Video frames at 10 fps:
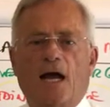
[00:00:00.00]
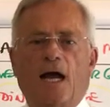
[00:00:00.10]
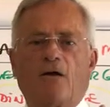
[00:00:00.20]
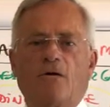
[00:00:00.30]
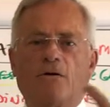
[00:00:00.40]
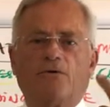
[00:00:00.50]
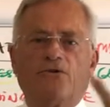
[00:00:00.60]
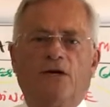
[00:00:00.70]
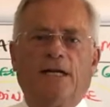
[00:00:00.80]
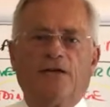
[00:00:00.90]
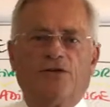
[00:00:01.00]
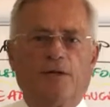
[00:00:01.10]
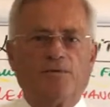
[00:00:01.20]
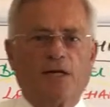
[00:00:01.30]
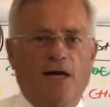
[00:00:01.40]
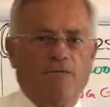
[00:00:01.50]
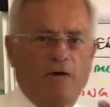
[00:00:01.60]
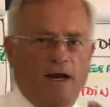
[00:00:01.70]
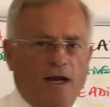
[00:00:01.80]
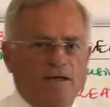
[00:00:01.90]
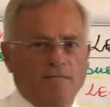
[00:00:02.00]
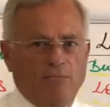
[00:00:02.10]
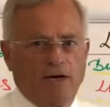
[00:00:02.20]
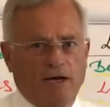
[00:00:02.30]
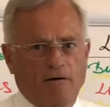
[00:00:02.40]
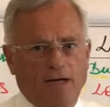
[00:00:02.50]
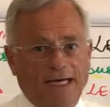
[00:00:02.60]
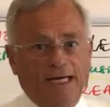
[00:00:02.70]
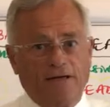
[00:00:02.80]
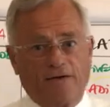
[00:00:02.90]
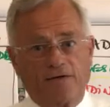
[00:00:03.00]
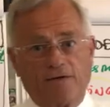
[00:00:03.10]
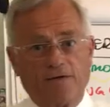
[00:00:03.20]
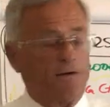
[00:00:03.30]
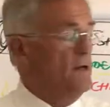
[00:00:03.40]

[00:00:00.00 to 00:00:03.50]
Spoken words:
I call your leadership style for exemplary leaders,